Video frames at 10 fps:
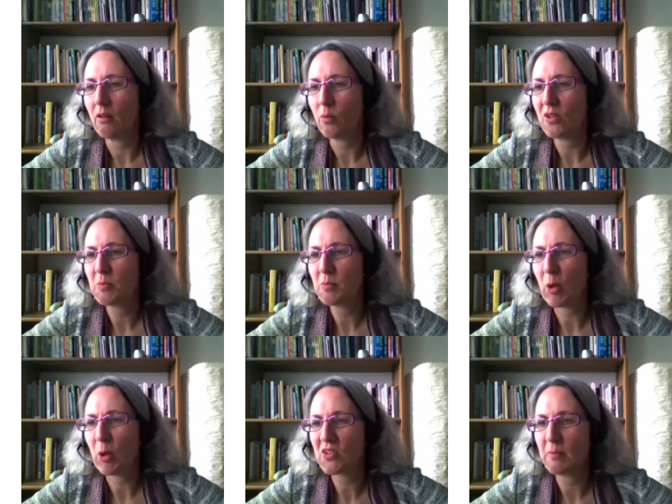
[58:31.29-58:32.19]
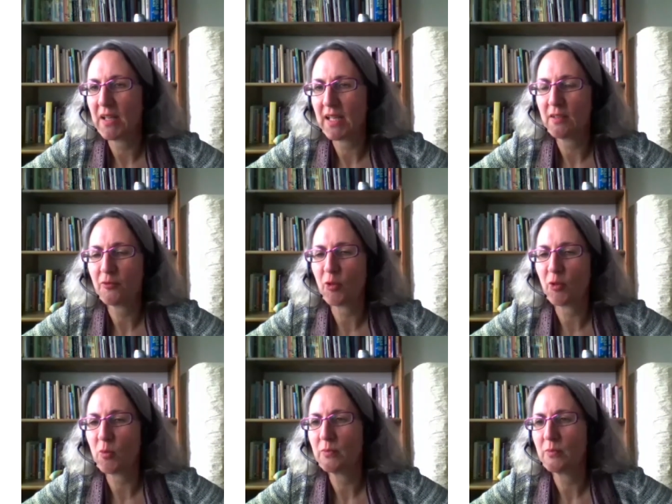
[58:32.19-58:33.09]
which blocks me
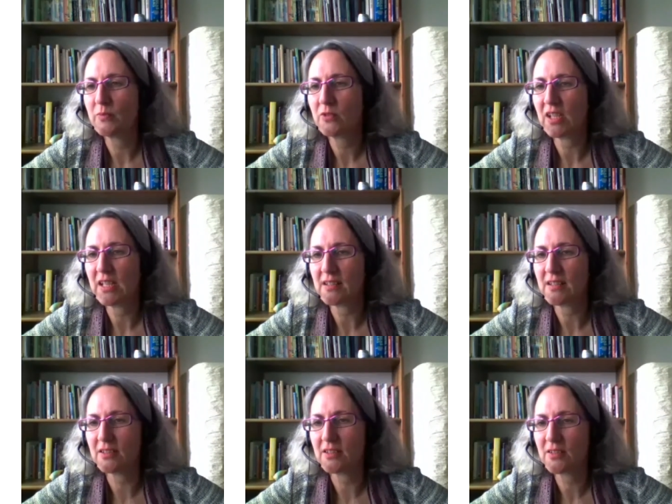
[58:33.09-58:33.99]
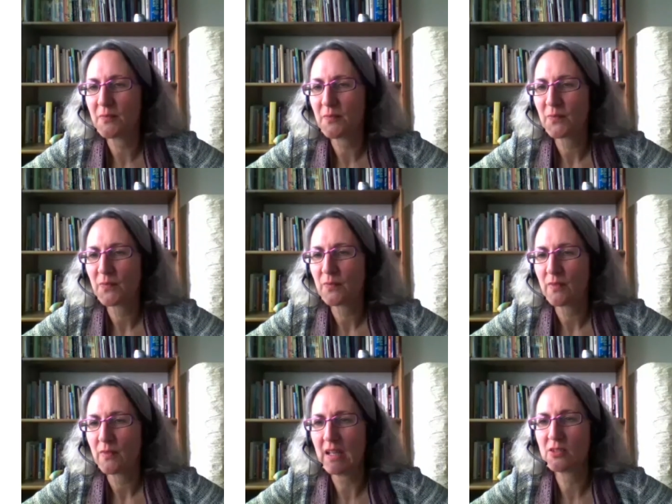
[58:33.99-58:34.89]
from Jesus.
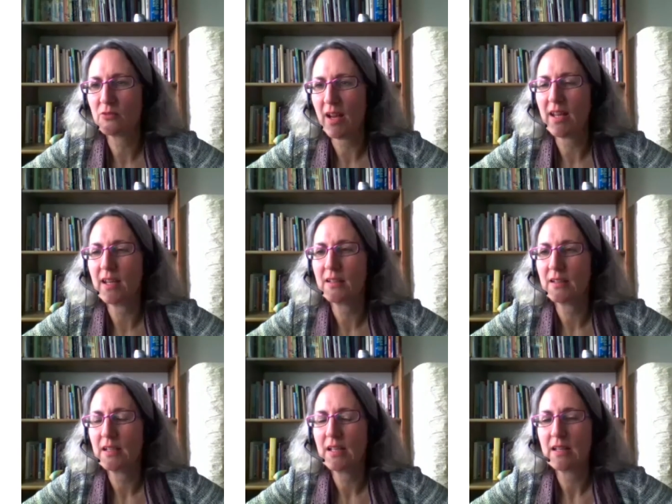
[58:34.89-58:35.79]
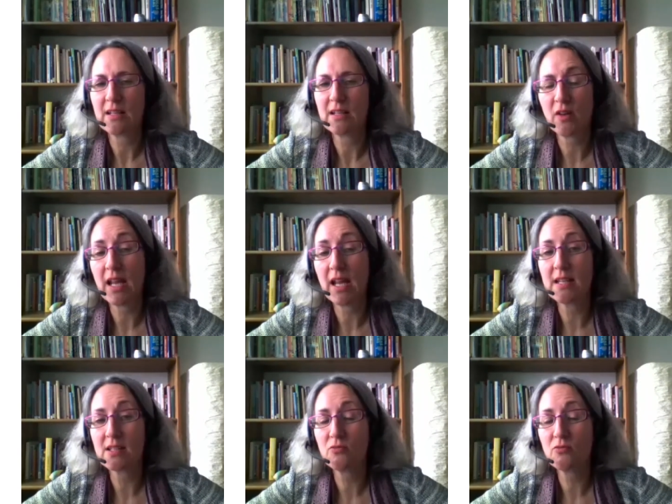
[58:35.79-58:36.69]
That's great. That's great.
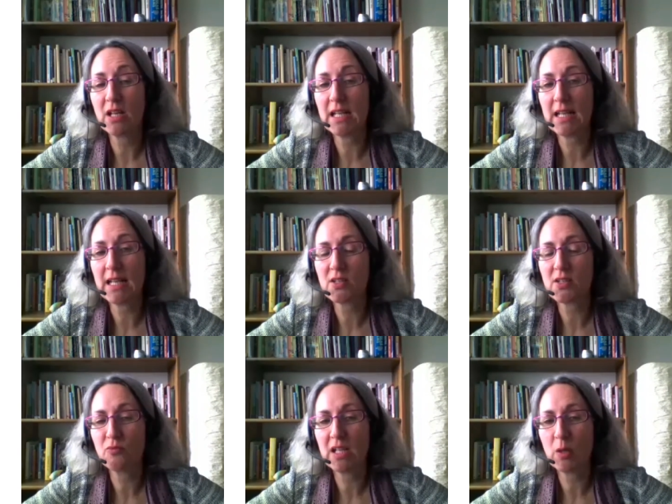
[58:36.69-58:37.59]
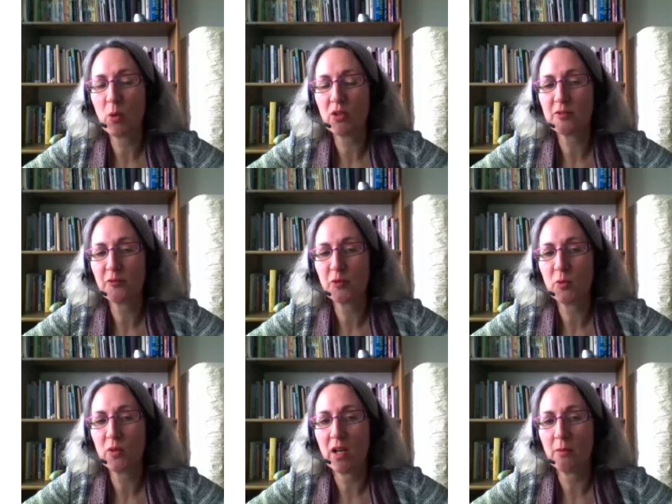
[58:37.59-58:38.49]
It's a really
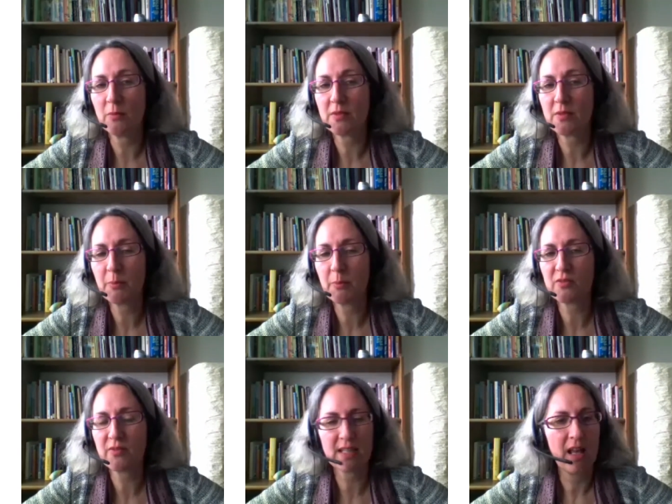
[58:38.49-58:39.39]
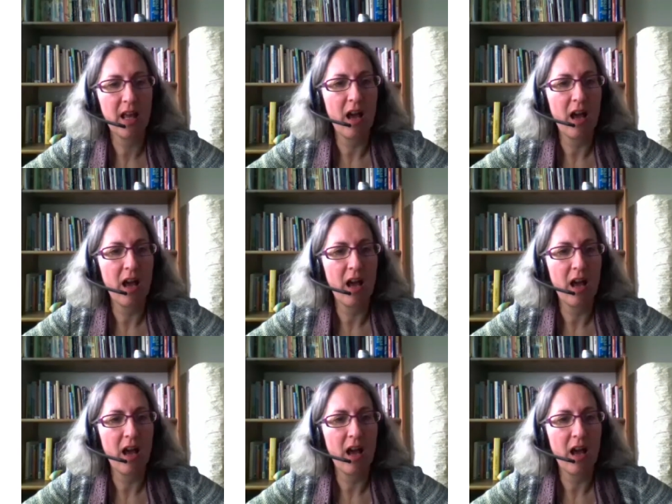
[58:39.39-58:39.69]
wonderful temple to visit.